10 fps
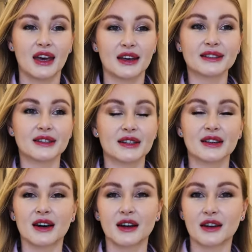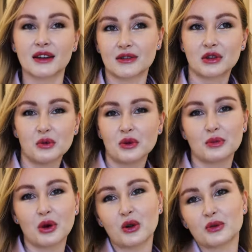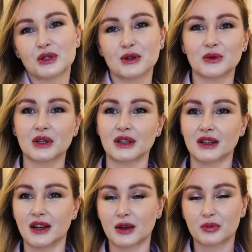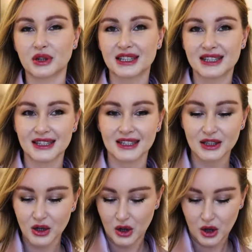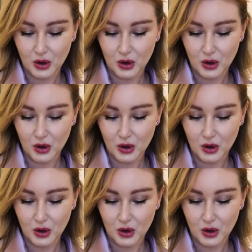And you will be always looking like pristine